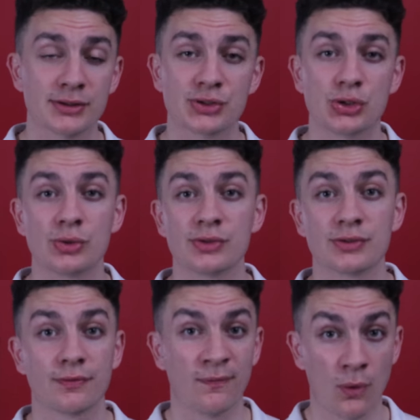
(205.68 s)
students
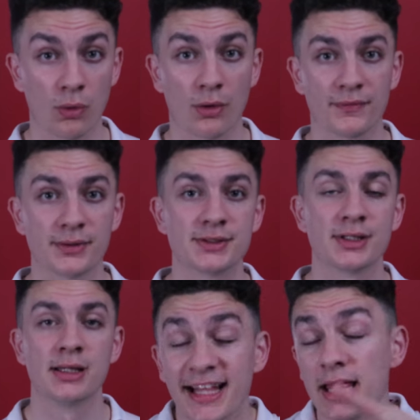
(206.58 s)
4 offers.
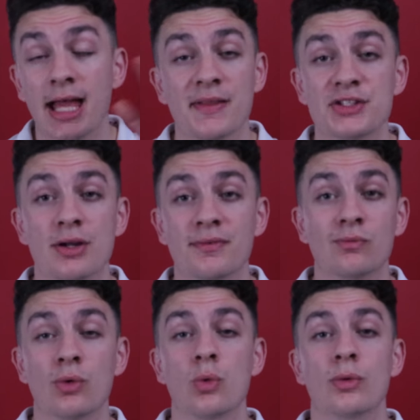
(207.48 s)
Now, there's nothing
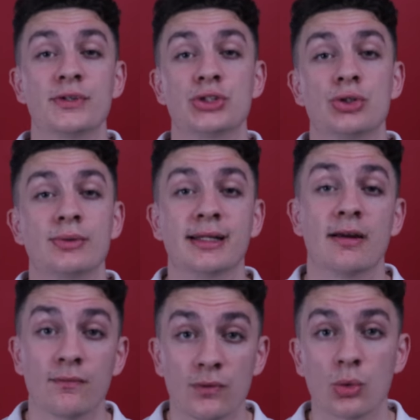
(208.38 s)
wrong with a student
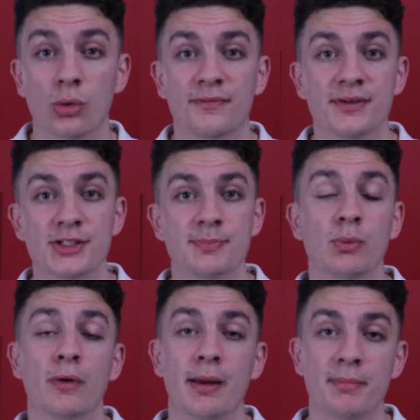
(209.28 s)
getting 4 offers, but
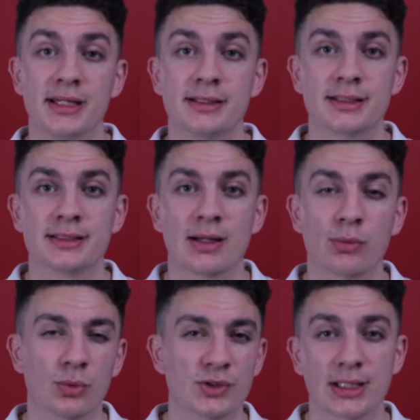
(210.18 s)
what that means is that
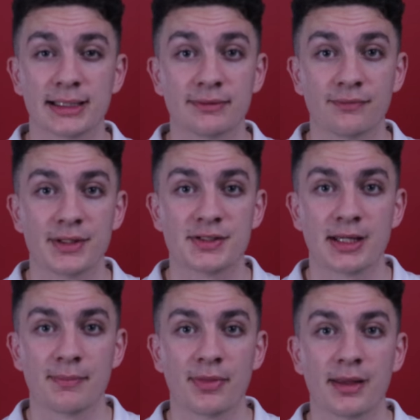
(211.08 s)
we're all selecting for the
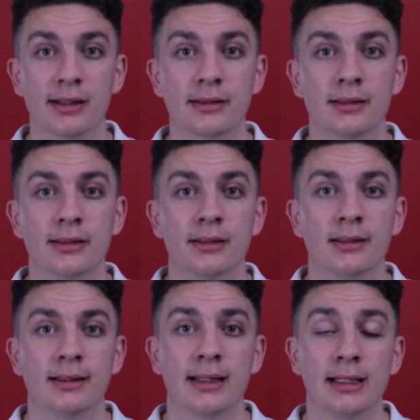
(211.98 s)
same thing.
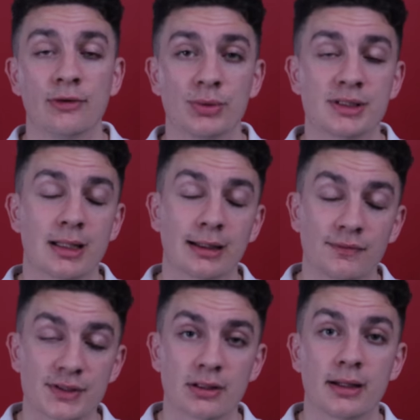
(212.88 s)
And if we select
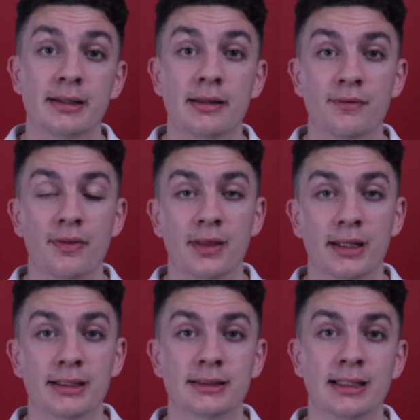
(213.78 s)
for slightly different
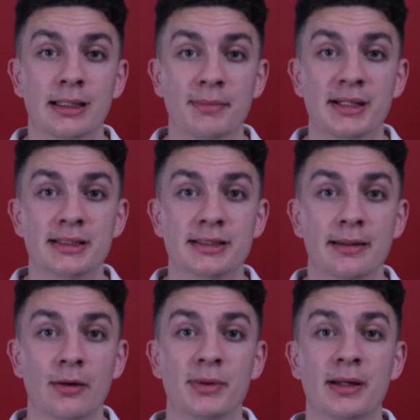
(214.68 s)
things, then it means that
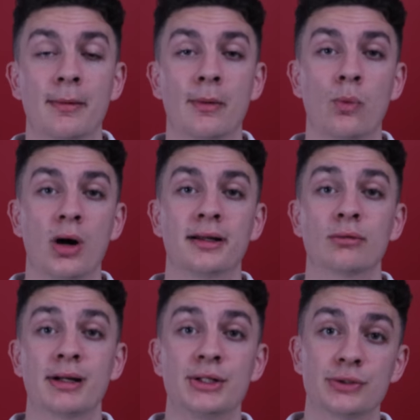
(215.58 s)
there'll be a wider
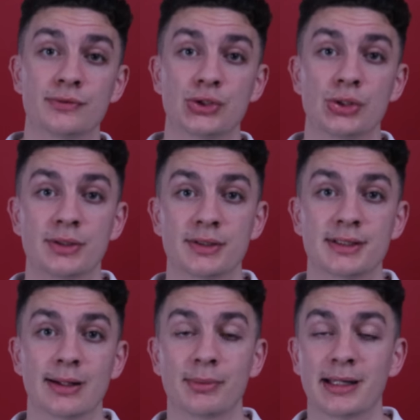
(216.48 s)
range of students
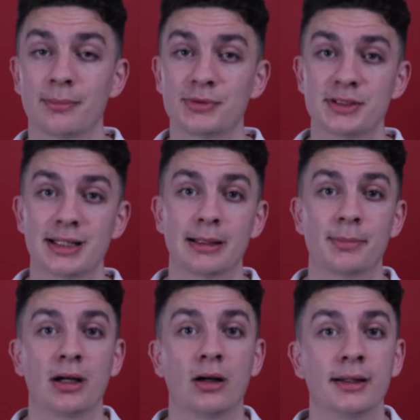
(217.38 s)
that will be able to take
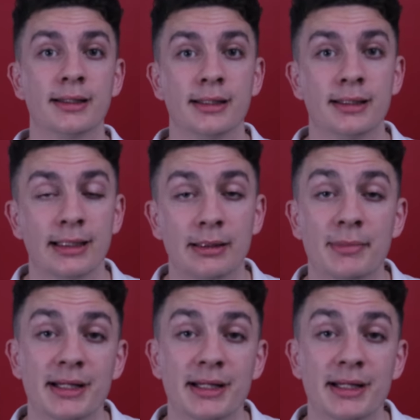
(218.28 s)
part in